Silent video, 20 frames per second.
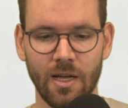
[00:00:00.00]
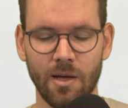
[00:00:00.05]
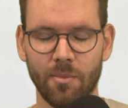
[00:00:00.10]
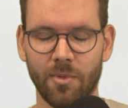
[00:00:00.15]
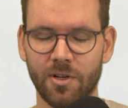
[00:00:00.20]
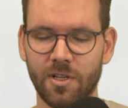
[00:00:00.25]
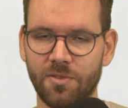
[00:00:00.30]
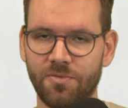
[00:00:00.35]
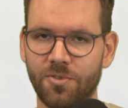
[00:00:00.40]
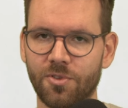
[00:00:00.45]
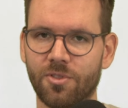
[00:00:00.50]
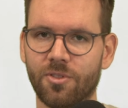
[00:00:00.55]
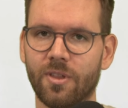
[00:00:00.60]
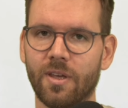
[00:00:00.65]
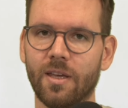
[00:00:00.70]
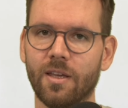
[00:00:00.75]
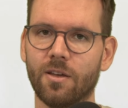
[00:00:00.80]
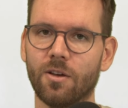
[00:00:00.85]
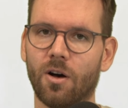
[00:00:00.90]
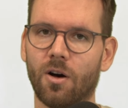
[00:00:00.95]
But if you
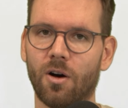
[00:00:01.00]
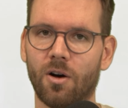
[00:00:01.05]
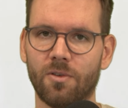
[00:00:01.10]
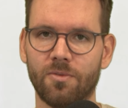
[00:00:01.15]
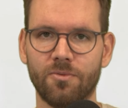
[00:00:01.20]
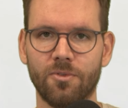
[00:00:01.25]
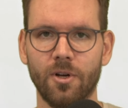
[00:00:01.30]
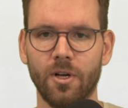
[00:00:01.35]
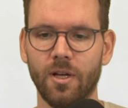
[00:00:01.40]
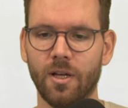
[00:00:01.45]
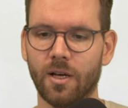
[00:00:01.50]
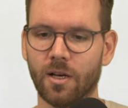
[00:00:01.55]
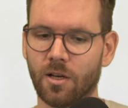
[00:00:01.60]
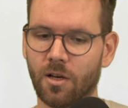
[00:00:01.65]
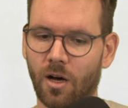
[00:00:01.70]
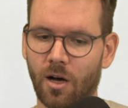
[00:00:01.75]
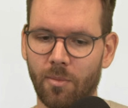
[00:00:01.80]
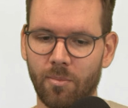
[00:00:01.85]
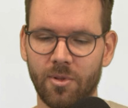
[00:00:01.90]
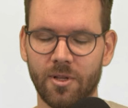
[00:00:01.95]
think of a
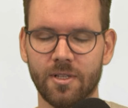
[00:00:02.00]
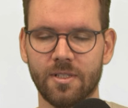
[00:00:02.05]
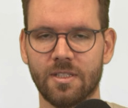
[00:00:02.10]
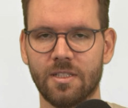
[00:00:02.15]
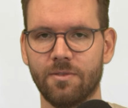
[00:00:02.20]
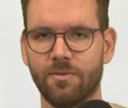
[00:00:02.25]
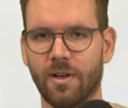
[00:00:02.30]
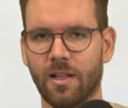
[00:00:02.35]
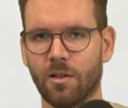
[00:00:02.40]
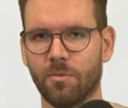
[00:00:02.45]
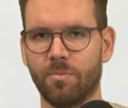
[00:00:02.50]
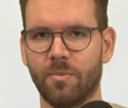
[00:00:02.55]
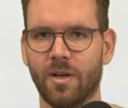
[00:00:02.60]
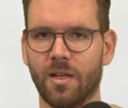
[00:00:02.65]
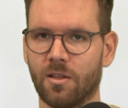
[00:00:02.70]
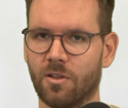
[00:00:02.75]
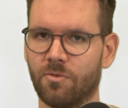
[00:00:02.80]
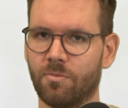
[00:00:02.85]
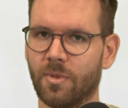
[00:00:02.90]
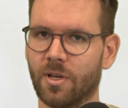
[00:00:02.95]
complex
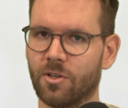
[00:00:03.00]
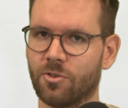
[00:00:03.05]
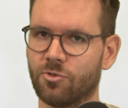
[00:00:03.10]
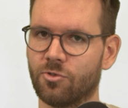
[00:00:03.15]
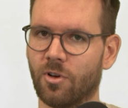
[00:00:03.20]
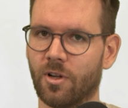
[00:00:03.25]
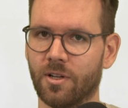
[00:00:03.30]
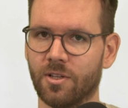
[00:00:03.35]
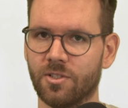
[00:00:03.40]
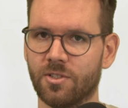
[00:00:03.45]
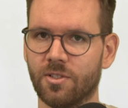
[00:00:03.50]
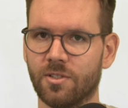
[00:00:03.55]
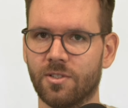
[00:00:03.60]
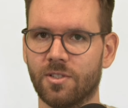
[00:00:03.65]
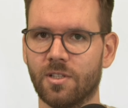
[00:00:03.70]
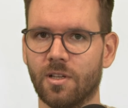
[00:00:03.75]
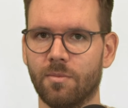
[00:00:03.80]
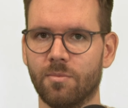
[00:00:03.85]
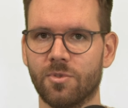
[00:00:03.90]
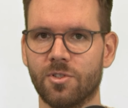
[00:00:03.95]
development of mechatronic
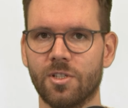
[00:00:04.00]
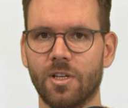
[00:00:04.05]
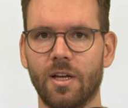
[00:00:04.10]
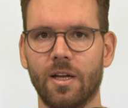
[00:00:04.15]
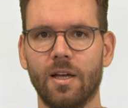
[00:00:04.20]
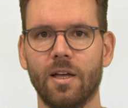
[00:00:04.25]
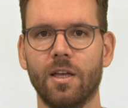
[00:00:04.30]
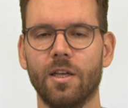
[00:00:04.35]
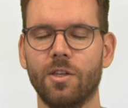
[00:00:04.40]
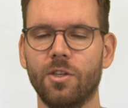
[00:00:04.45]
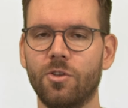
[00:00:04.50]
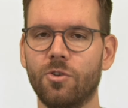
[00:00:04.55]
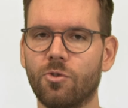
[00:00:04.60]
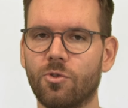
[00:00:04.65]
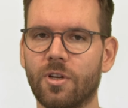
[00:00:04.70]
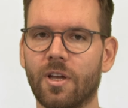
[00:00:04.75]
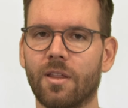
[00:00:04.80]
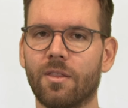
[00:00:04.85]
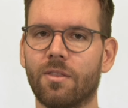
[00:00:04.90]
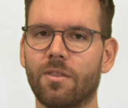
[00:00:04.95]
systems, you
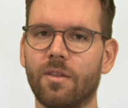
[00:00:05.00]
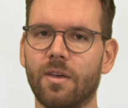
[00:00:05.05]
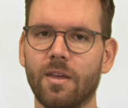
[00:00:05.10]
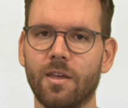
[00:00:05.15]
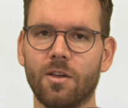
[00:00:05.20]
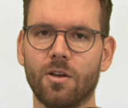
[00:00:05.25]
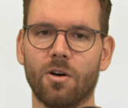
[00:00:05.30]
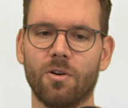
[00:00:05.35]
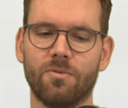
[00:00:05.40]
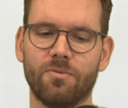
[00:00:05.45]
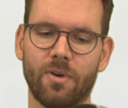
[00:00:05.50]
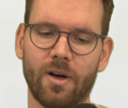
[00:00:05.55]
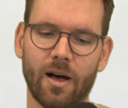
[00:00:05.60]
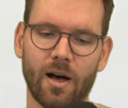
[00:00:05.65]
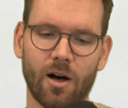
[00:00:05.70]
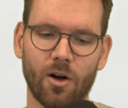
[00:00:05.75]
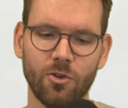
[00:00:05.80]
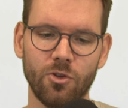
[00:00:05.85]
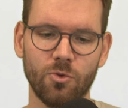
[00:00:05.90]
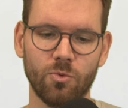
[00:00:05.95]
can think of
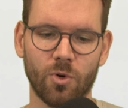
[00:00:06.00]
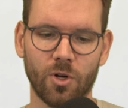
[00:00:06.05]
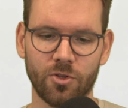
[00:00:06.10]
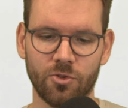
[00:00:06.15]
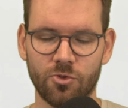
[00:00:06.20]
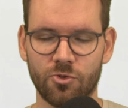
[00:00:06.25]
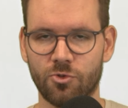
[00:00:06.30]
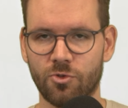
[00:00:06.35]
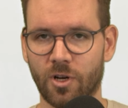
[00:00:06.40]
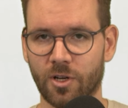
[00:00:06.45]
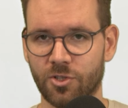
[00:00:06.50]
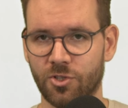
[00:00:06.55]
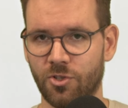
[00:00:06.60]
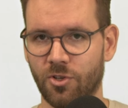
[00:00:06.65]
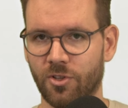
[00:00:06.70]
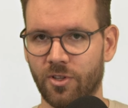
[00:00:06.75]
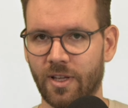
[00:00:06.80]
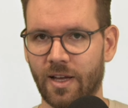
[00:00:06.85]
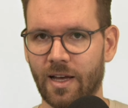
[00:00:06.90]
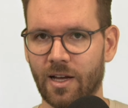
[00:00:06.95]
how you want to structure
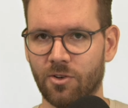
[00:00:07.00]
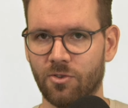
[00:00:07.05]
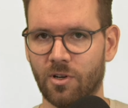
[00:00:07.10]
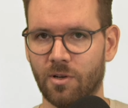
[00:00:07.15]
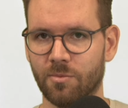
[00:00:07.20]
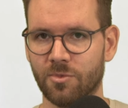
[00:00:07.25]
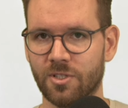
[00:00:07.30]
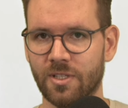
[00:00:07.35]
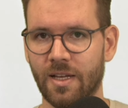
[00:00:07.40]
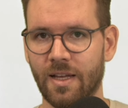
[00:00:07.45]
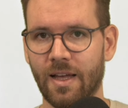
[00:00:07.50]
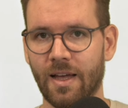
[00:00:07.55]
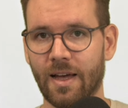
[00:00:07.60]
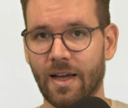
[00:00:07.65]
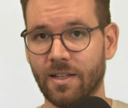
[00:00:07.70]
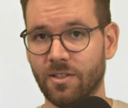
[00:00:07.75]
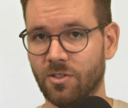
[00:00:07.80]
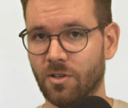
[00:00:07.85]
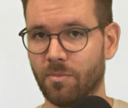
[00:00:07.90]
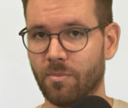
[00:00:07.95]
your diagrams
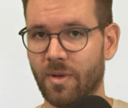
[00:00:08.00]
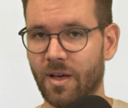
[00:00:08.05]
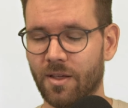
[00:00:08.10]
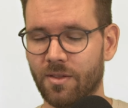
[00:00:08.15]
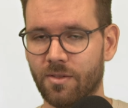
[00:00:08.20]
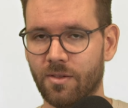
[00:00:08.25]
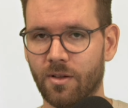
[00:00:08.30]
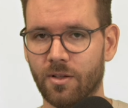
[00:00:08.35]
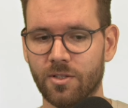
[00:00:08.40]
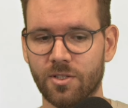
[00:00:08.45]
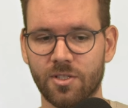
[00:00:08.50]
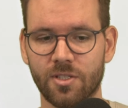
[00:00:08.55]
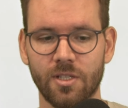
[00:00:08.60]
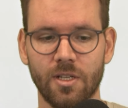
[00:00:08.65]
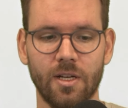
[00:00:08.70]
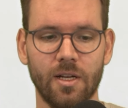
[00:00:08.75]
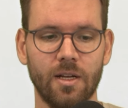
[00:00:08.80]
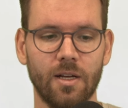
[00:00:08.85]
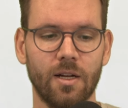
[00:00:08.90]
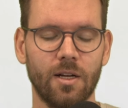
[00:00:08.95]
and your methods
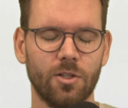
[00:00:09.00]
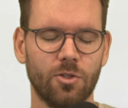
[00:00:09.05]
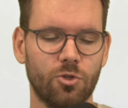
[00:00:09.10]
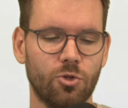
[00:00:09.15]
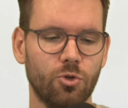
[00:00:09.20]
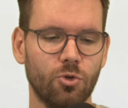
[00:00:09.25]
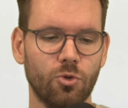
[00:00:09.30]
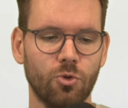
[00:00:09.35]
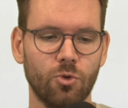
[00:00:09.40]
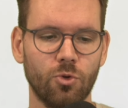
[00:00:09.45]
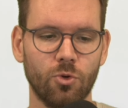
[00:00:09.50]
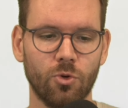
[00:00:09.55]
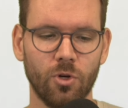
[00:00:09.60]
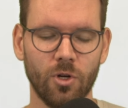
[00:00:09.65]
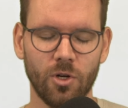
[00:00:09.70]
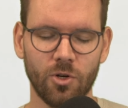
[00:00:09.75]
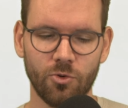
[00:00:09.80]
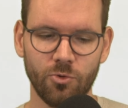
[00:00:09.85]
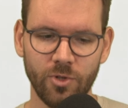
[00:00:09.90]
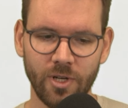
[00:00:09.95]
to
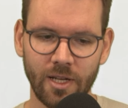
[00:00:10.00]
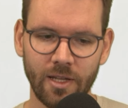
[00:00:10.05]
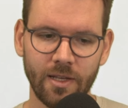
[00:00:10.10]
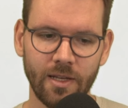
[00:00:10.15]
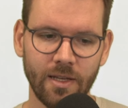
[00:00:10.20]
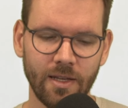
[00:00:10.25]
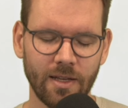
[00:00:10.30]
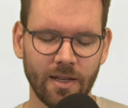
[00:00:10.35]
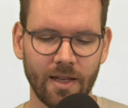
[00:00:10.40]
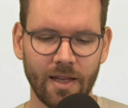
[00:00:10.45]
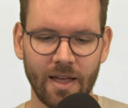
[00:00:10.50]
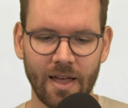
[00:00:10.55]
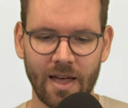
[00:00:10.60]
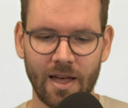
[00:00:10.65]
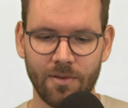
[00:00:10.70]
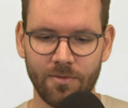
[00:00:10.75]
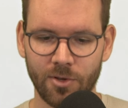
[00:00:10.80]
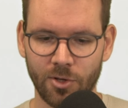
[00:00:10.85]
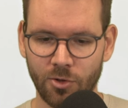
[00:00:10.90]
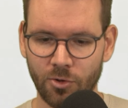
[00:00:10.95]
really
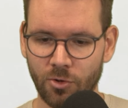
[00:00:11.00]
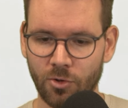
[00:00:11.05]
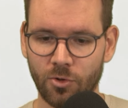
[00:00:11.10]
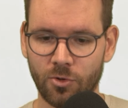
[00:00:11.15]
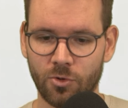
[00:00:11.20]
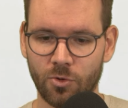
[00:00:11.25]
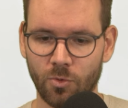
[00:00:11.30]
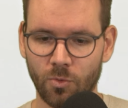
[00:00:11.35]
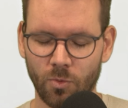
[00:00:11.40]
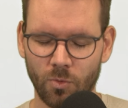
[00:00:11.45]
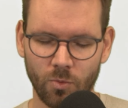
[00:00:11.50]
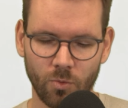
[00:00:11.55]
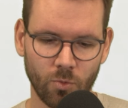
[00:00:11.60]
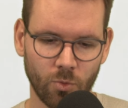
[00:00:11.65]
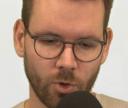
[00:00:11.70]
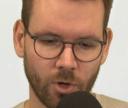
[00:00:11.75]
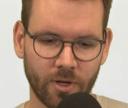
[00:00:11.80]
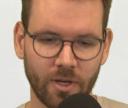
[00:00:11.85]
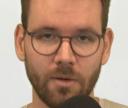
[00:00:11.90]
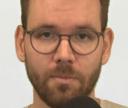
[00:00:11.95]
have a good
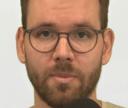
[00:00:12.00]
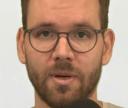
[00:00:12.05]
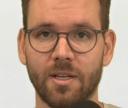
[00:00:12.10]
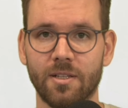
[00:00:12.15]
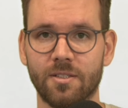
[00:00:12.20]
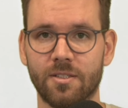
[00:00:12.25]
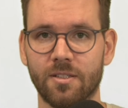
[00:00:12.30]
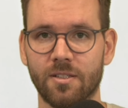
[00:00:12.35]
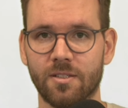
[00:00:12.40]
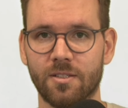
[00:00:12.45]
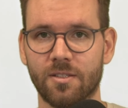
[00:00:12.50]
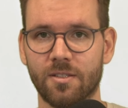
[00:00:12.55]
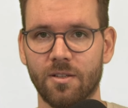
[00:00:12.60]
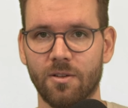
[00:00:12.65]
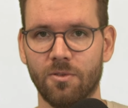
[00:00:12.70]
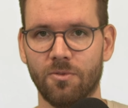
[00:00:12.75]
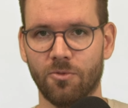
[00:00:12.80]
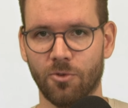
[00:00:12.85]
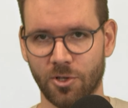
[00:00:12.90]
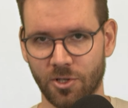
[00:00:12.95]
working basis
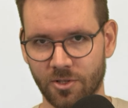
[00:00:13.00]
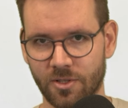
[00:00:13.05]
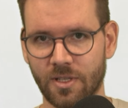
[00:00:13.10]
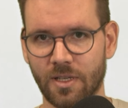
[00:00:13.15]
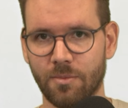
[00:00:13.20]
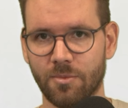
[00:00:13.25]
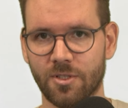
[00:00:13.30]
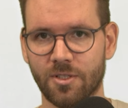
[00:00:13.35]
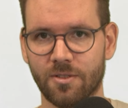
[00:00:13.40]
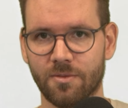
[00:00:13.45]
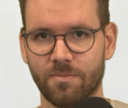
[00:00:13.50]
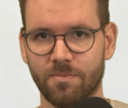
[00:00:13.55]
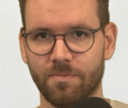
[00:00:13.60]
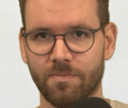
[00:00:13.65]
for your teams.